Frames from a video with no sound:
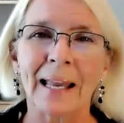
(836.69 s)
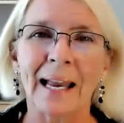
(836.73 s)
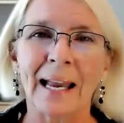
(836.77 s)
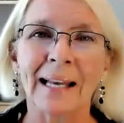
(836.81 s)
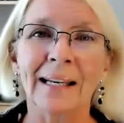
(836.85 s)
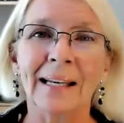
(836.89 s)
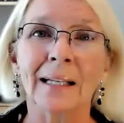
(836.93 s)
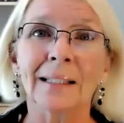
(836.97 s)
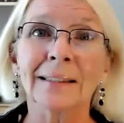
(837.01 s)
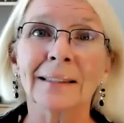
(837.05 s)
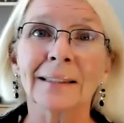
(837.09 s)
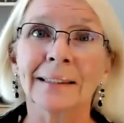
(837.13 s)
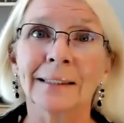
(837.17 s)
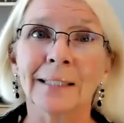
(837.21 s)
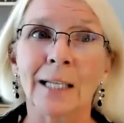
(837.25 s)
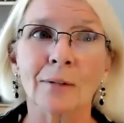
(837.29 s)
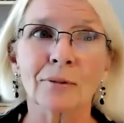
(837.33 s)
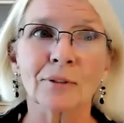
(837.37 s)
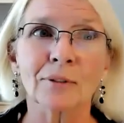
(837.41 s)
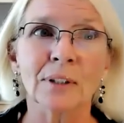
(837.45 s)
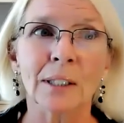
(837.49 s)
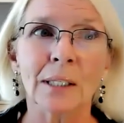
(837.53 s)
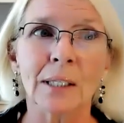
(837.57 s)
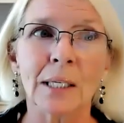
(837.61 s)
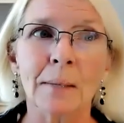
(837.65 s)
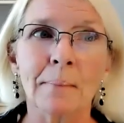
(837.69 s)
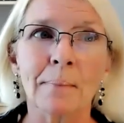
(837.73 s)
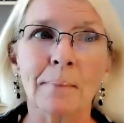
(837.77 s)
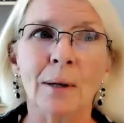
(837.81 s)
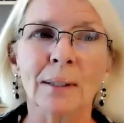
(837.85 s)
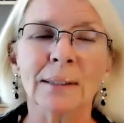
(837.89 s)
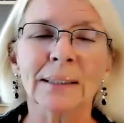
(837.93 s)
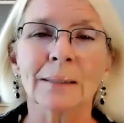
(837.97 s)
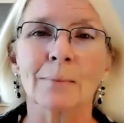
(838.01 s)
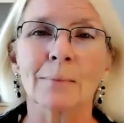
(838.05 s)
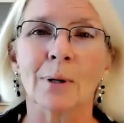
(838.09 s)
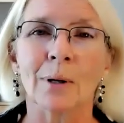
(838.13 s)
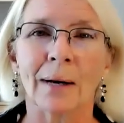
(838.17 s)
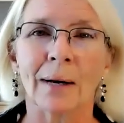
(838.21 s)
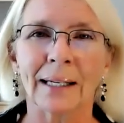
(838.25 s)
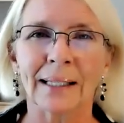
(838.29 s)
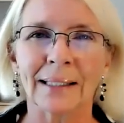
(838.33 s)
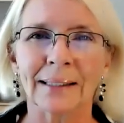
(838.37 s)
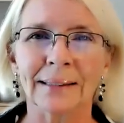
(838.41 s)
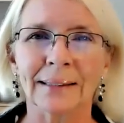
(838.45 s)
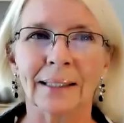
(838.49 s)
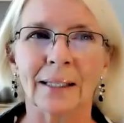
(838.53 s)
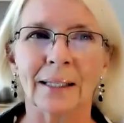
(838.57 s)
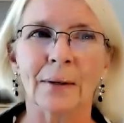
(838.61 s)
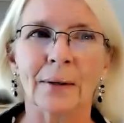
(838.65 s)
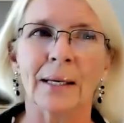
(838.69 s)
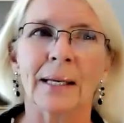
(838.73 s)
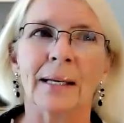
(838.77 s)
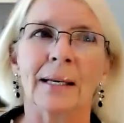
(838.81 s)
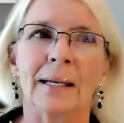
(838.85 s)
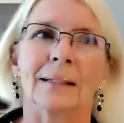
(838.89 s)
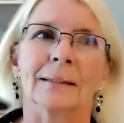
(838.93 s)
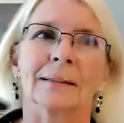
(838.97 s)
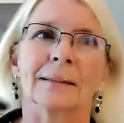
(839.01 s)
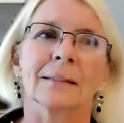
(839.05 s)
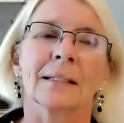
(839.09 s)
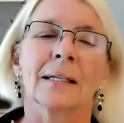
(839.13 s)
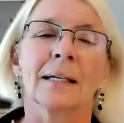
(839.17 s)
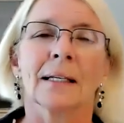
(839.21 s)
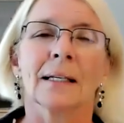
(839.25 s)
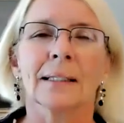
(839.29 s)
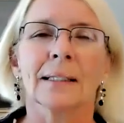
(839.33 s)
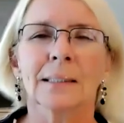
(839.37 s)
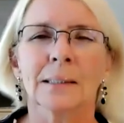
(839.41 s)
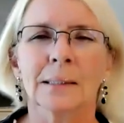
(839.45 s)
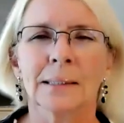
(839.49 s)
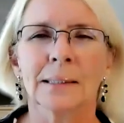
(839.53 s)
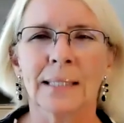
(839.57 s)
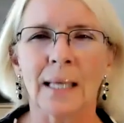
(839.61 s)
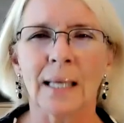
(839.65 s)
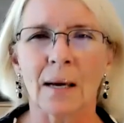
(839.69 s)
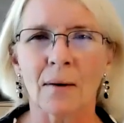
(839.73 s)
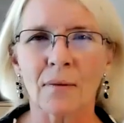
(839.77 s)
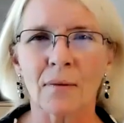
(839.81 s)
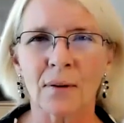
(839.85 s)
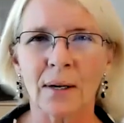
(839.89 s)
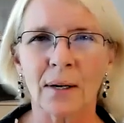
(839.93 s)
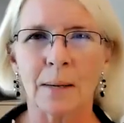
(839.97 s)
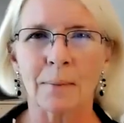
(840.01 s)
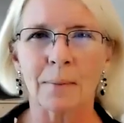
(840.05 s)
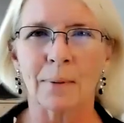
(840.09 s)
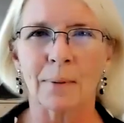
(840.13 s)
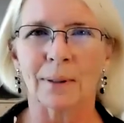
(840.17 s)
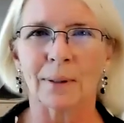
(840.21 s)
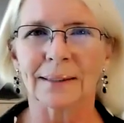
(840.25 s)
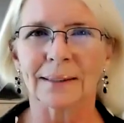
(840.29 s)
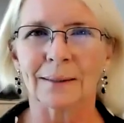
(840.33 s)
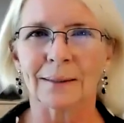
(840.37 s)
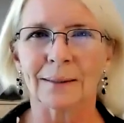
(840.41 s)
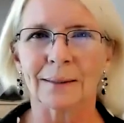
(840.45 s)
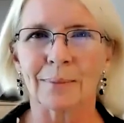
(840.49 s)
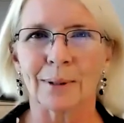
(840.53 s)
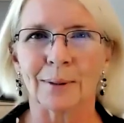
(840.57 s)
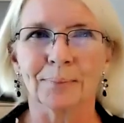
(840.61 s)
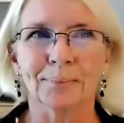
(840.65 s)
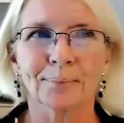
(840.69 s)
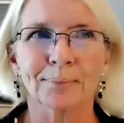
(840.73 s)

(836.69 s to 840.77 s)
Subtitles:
And that is definitely possible. I can tell you that. It's definitely possible.